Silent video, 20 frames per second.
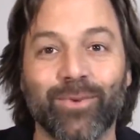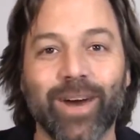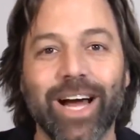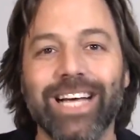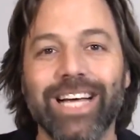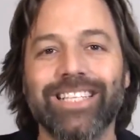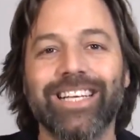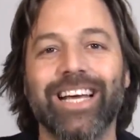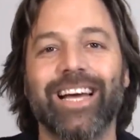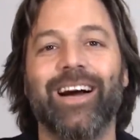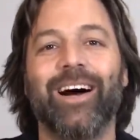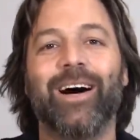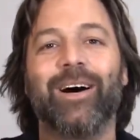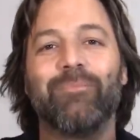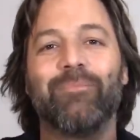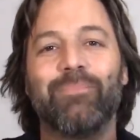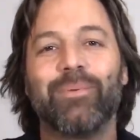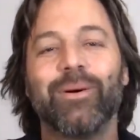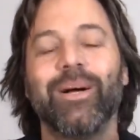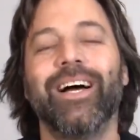rising
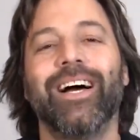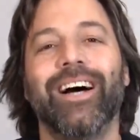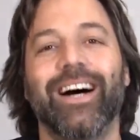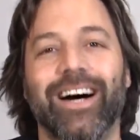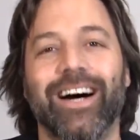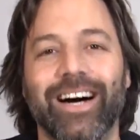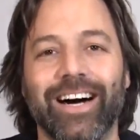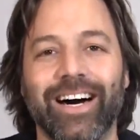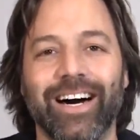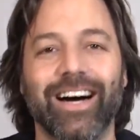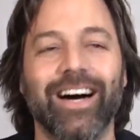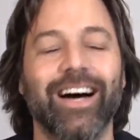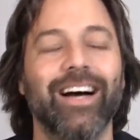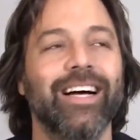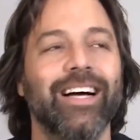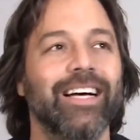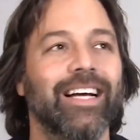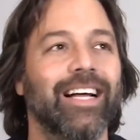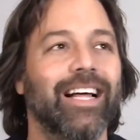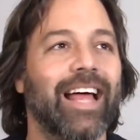up
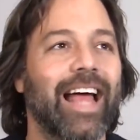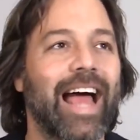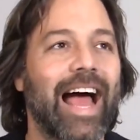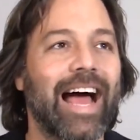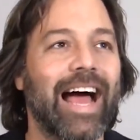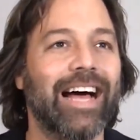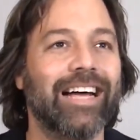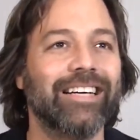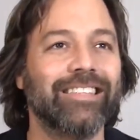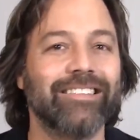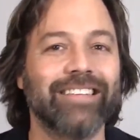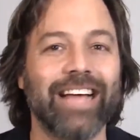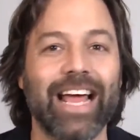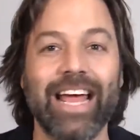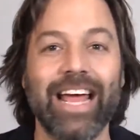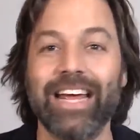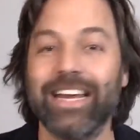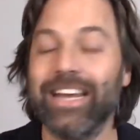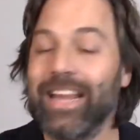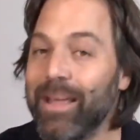as
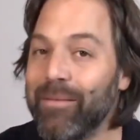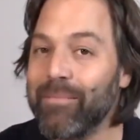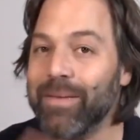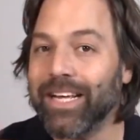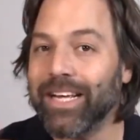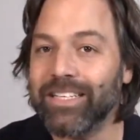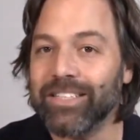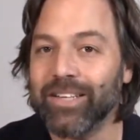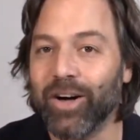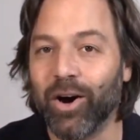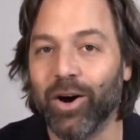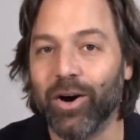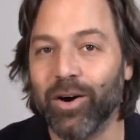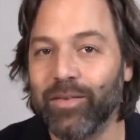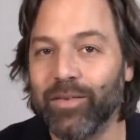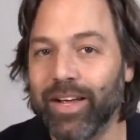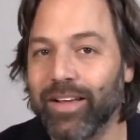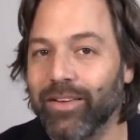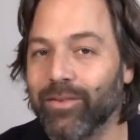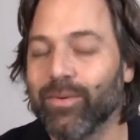an image
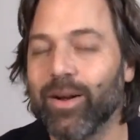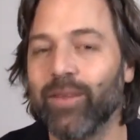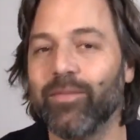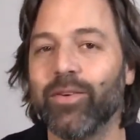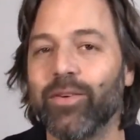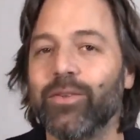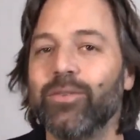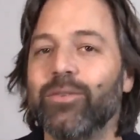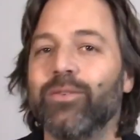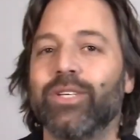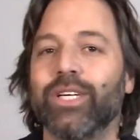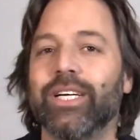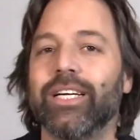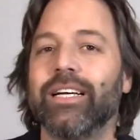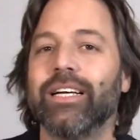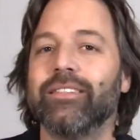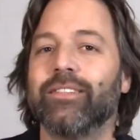of his revolution.